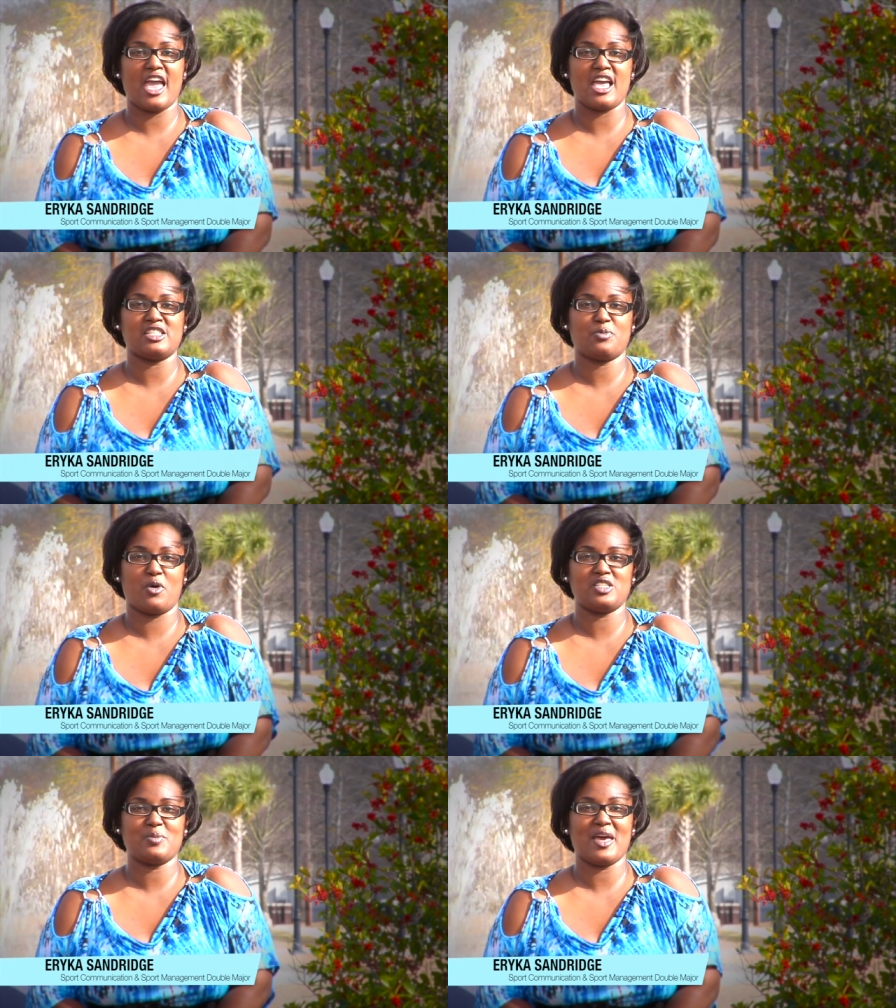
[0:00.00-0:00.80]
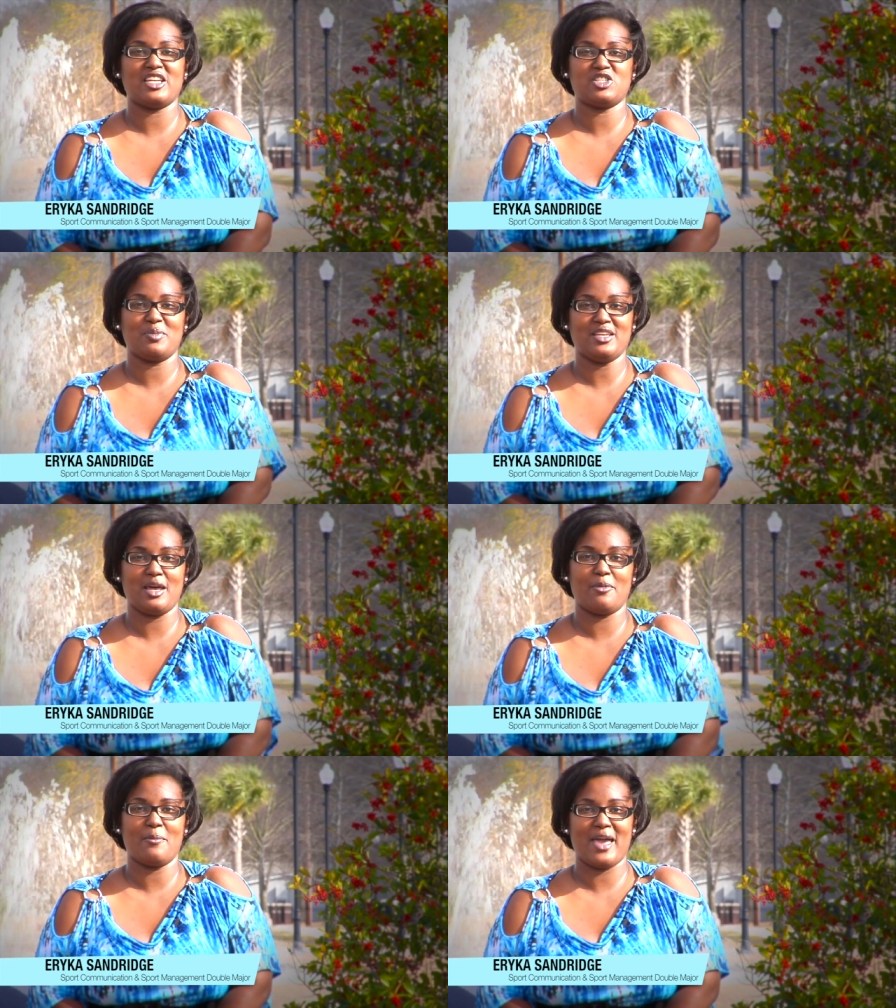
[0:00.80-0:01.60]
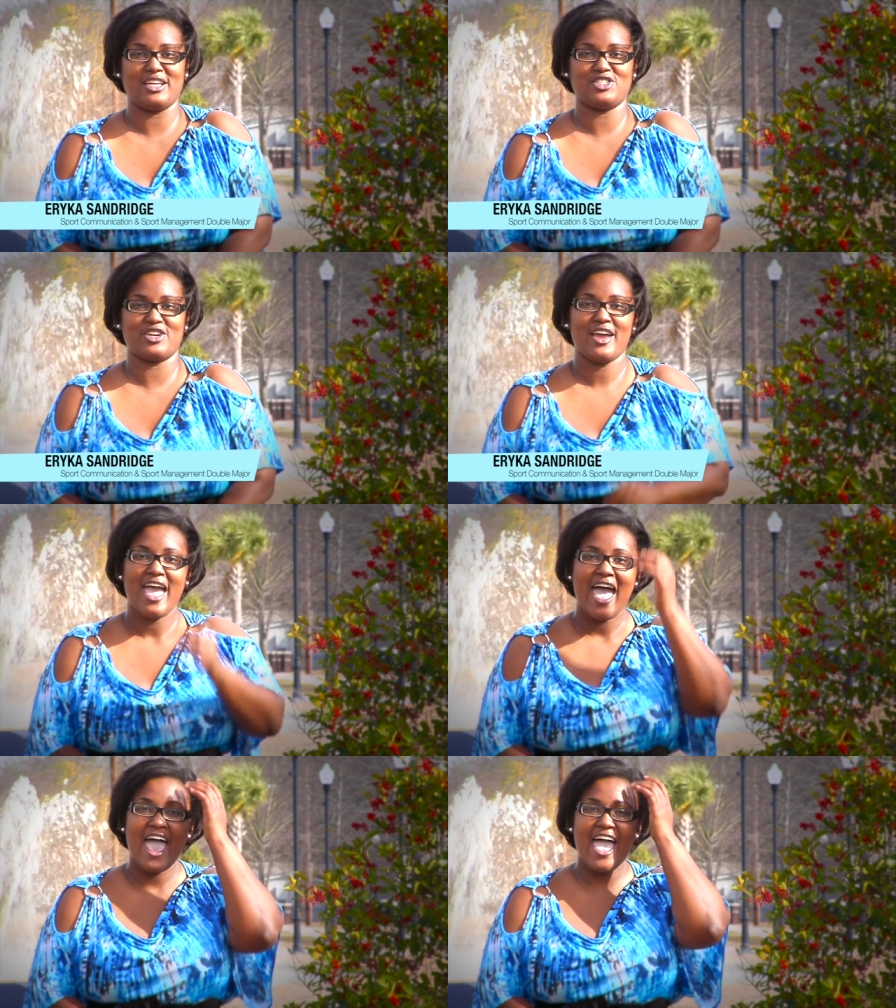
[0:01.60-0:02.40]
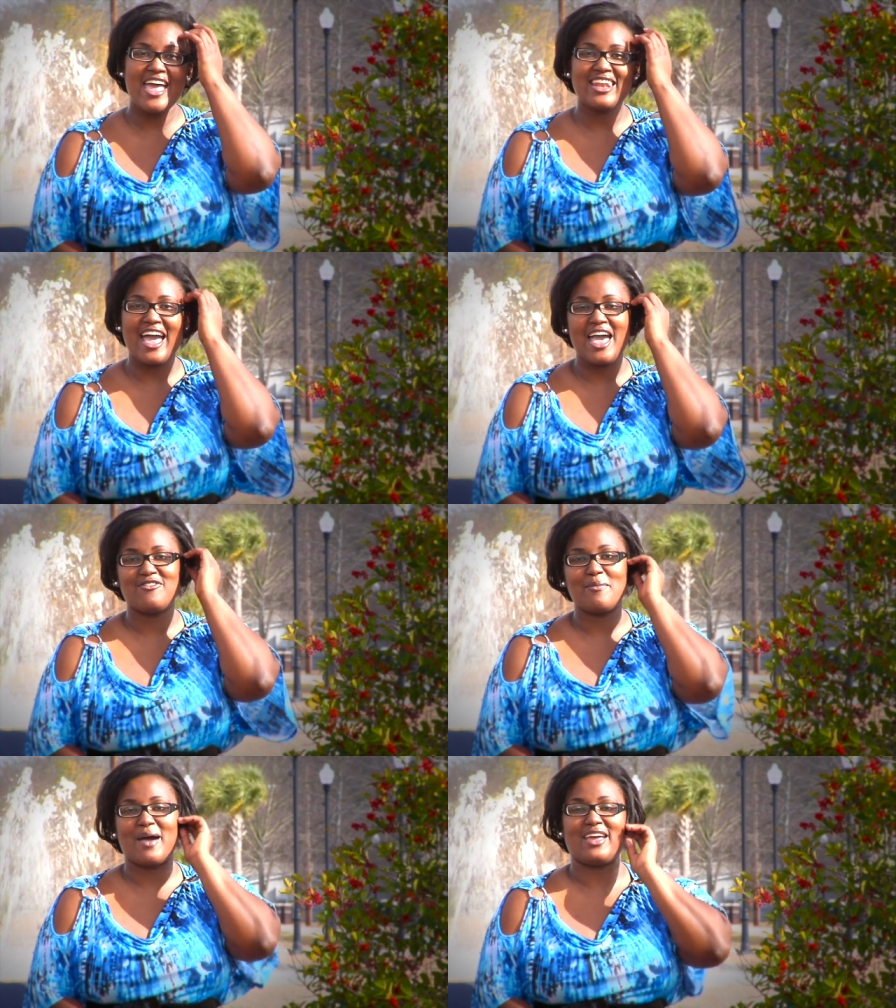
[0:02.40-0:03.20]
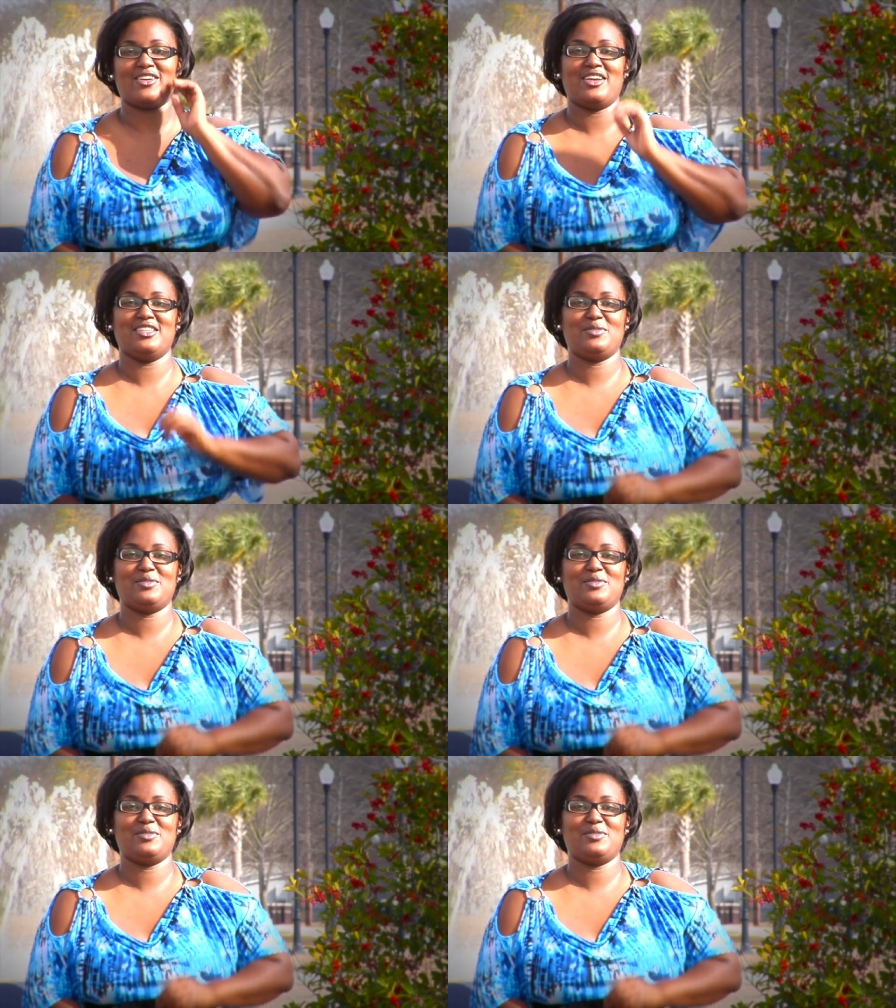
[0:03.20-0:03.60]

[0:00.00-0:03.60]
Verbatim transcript: and sports management double major, and I have a minor in